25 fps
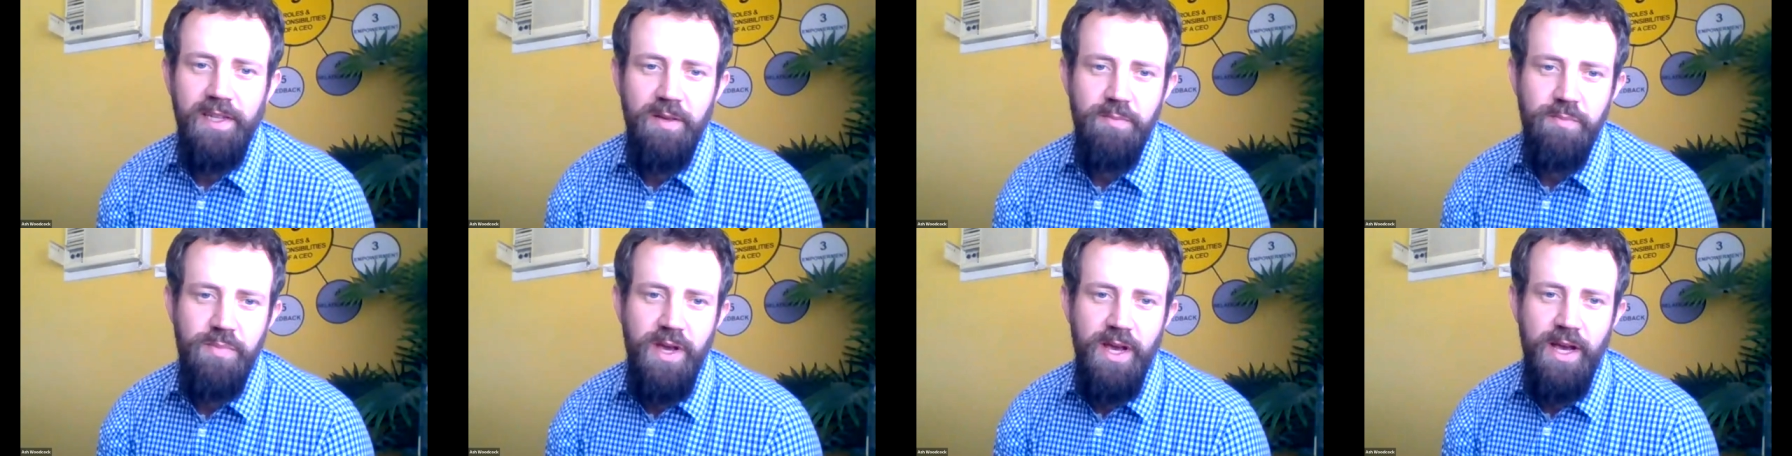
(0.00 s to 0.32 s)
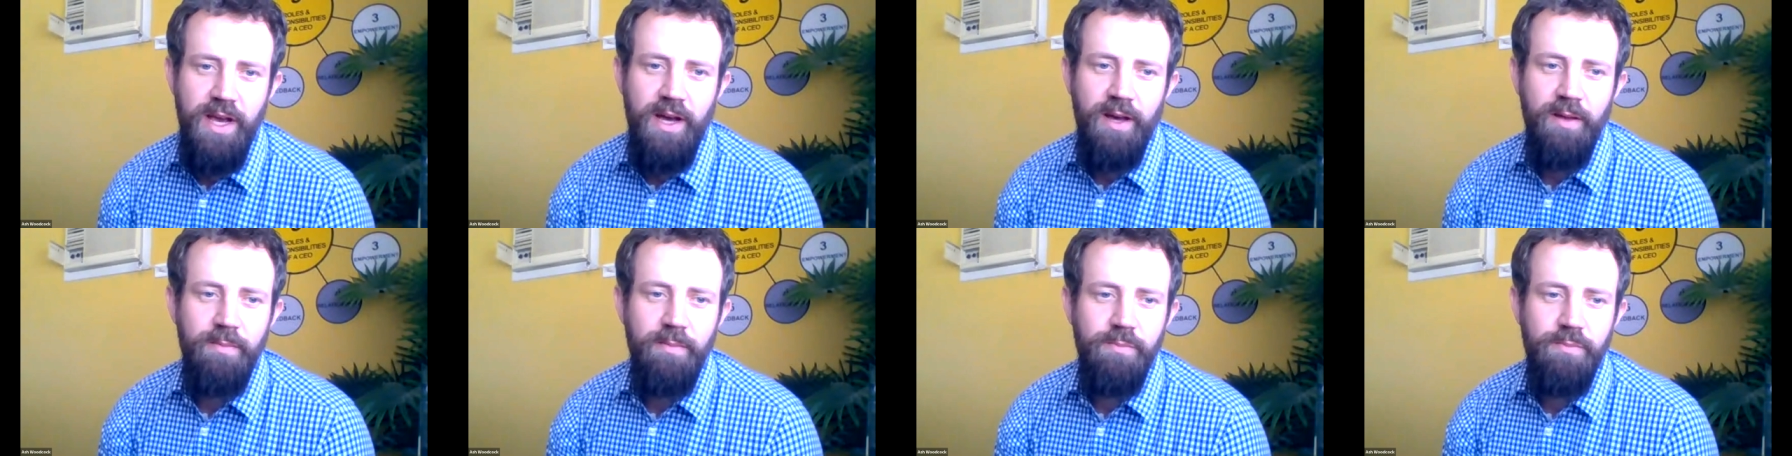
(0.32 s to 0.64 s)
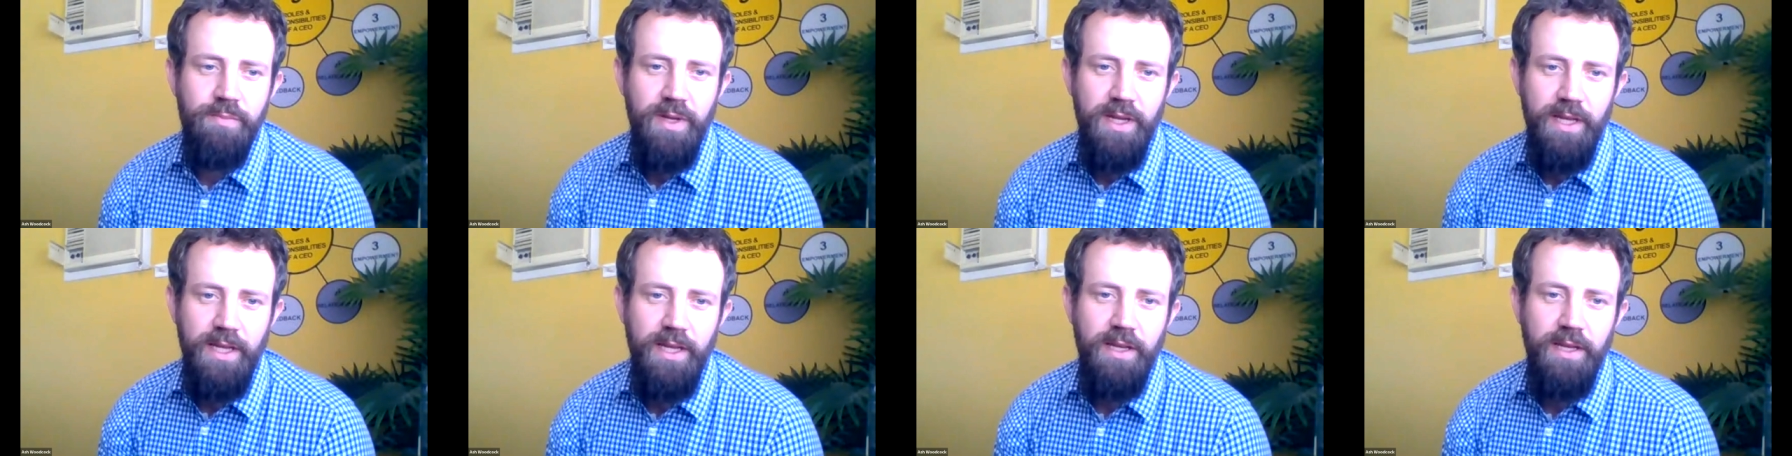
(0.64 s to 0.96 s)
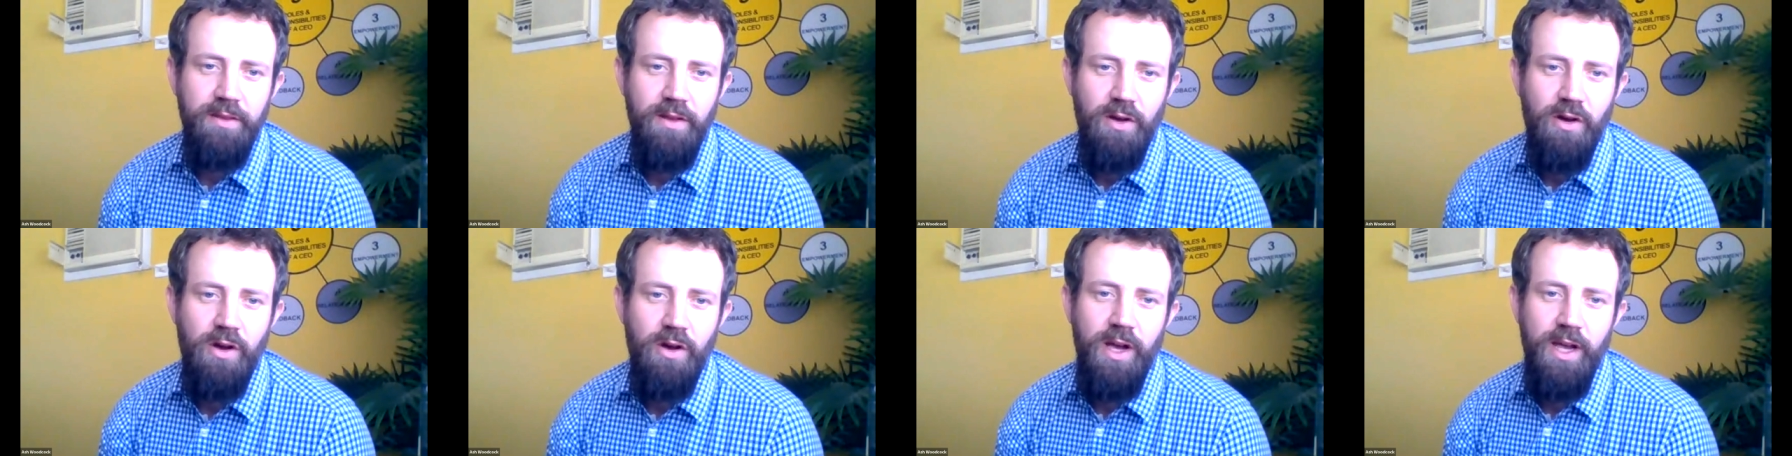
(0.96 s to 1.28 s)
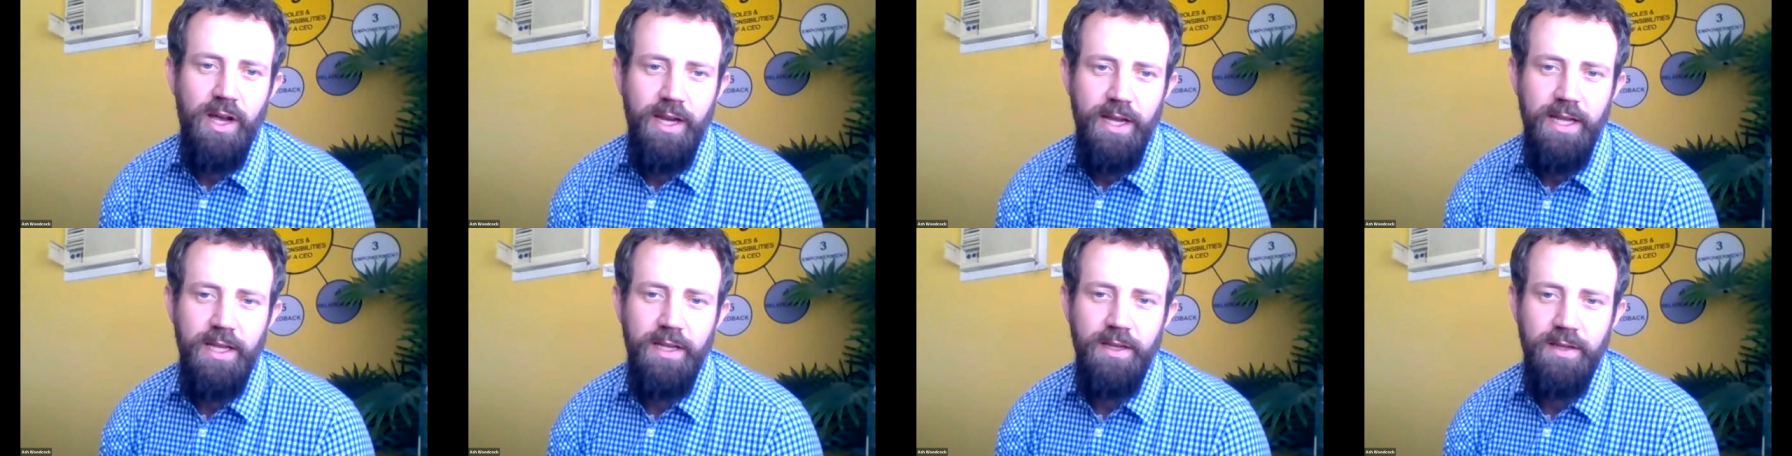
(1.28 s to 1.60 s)
about being in the
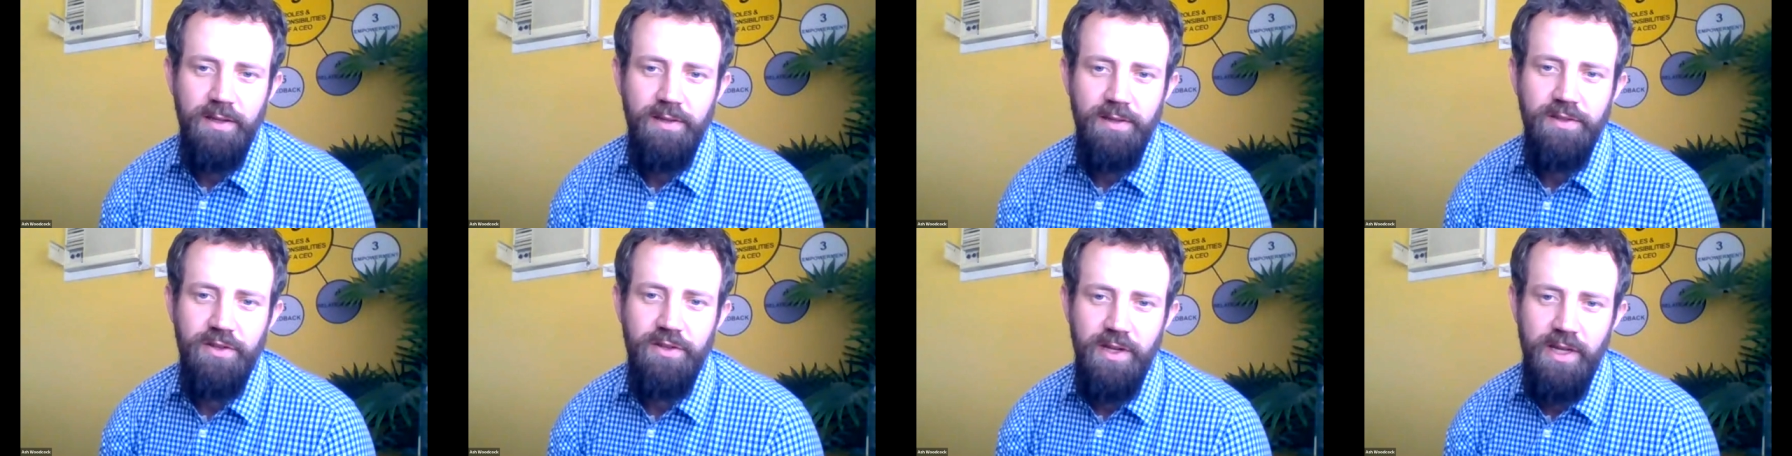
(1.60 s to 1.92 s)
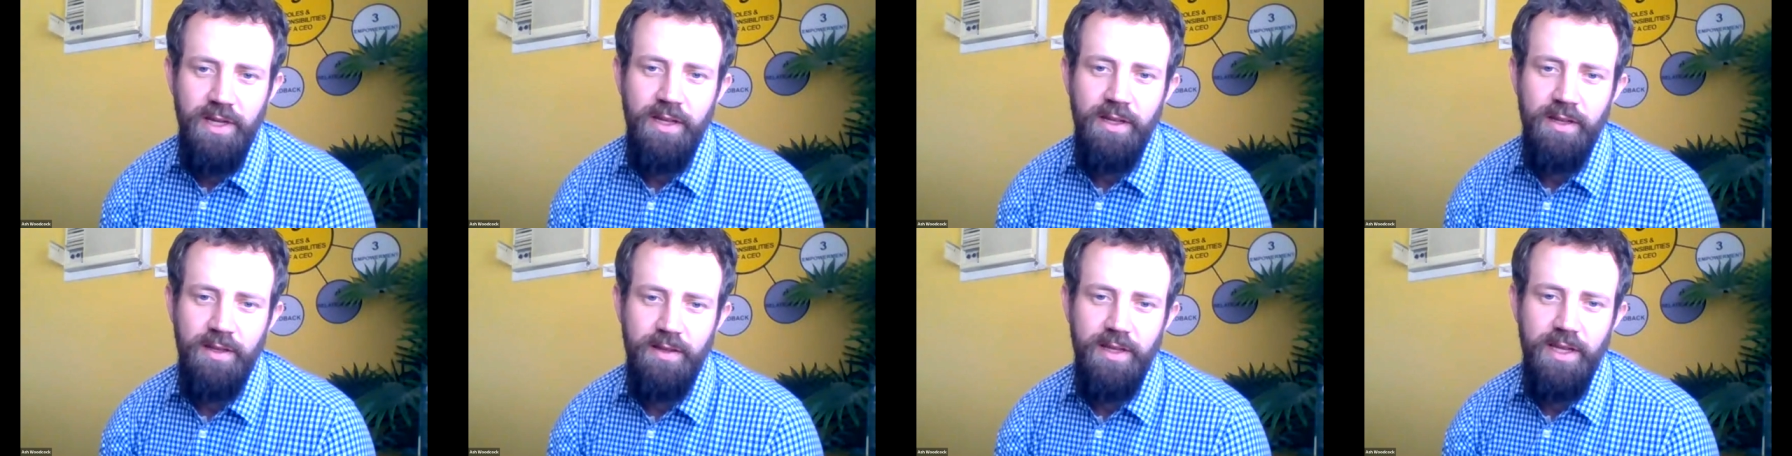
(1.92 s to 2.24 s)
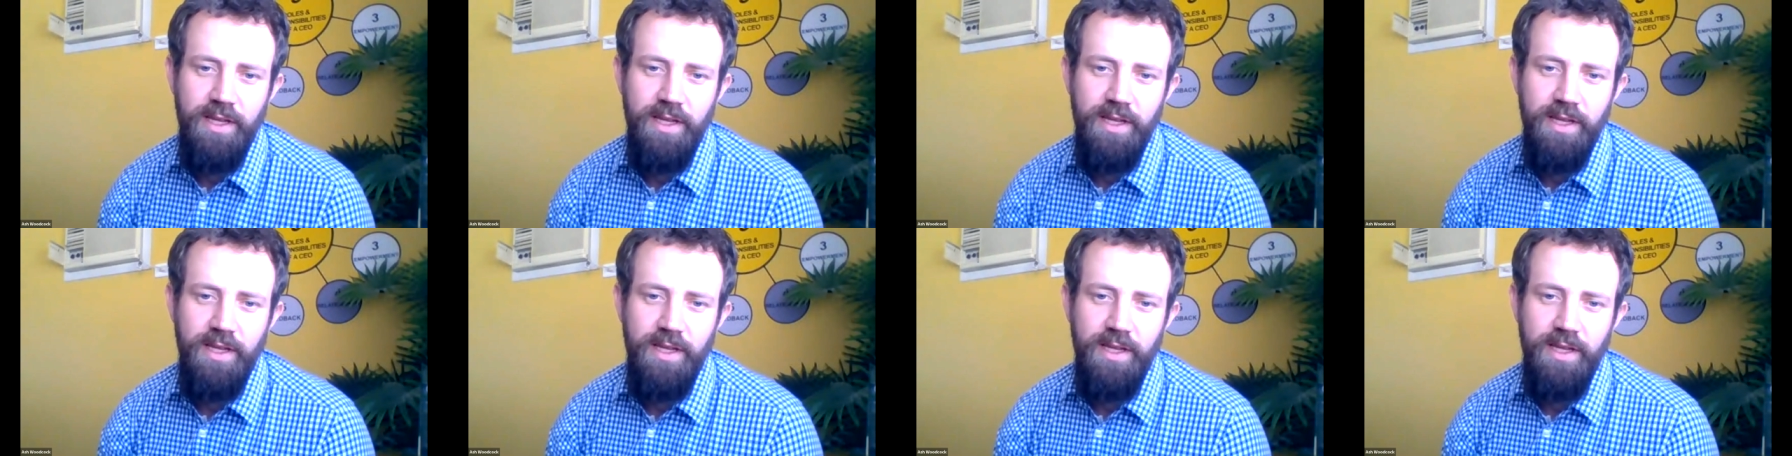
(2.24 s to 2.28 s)
hire industry,